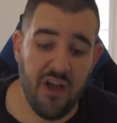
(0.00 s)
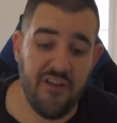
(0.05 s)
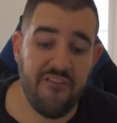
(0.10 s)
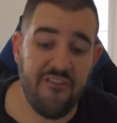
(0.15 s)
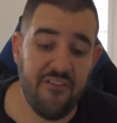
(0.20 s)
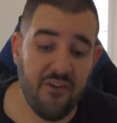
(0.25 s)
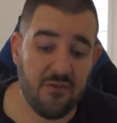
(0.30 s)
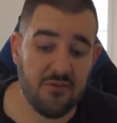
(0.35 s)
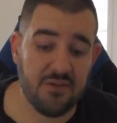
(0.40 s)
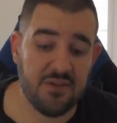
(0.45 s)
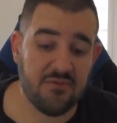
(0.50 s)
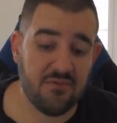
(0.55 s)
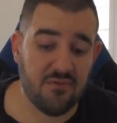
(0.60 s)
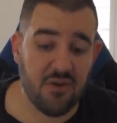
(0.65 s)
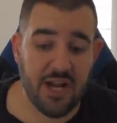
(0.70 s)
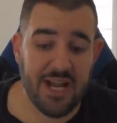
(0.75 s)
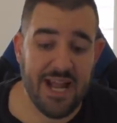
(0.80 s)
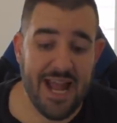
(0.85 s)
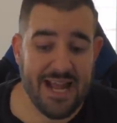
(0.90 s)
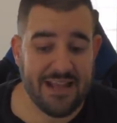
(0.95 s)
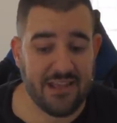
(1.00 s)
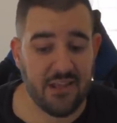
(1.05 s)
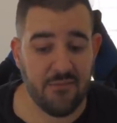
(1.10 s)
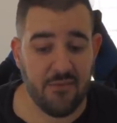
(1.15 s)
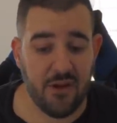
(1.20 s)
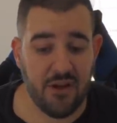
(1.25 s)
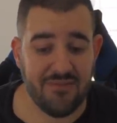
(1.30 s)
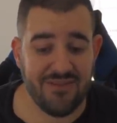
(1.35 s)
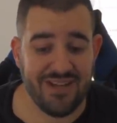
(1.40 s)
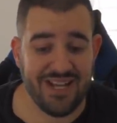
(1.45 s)
felt was right at the
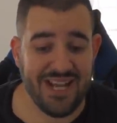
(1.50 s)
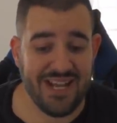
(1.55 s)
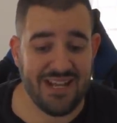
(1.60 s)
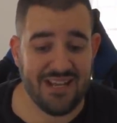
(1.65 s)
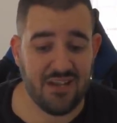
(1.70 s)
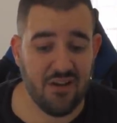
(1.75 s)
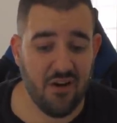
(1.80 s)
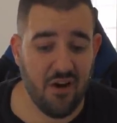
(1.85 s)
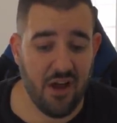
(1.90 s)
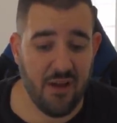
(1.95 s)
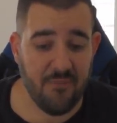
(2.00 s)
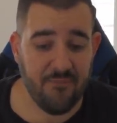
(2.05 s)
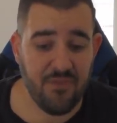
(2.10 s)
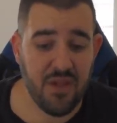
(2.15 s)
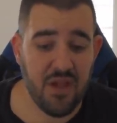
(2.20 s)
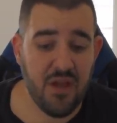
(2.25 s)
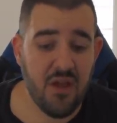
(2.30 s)
moment in time.